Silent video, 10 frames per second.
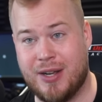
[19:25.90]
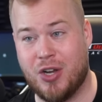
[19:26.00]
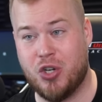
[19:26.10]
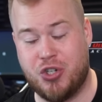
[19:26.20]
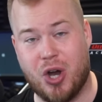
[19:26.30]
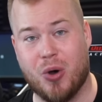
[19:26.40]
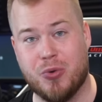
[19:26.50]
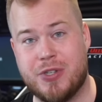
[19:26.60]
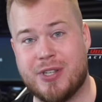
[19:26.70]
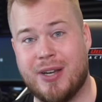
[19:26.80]

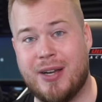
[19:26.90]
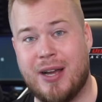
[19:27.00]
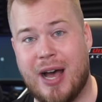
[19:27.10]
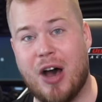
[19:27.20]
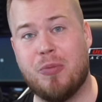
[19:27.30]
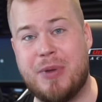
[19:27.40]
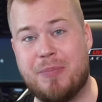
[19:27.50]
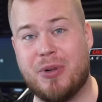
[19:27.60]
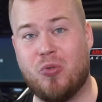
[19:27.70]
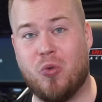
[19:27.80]
shows how
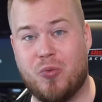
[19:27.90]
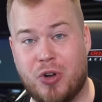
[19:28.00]
people